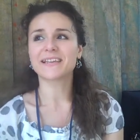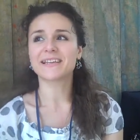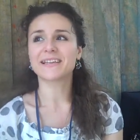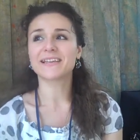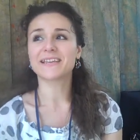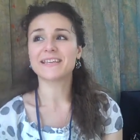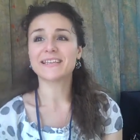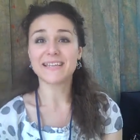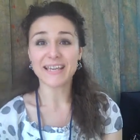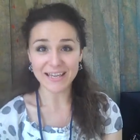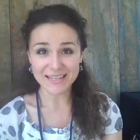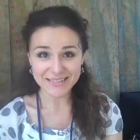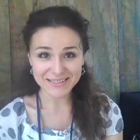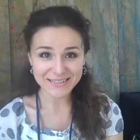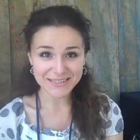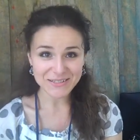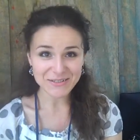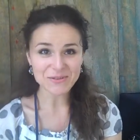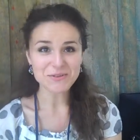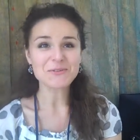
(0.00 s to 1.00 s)
Uh,
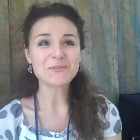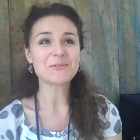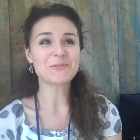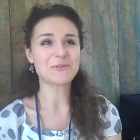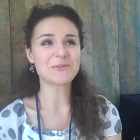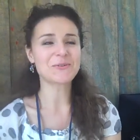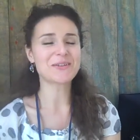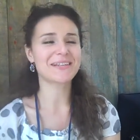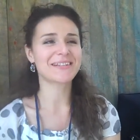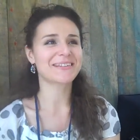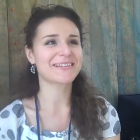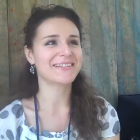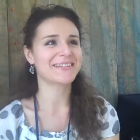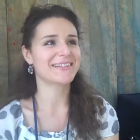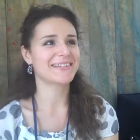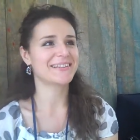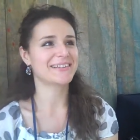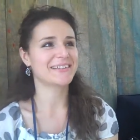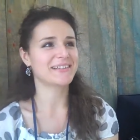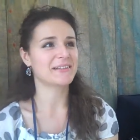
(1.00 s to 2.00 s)
yes. During
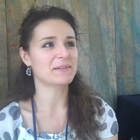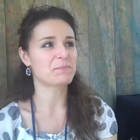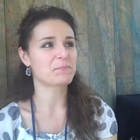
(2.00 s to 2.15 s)
the...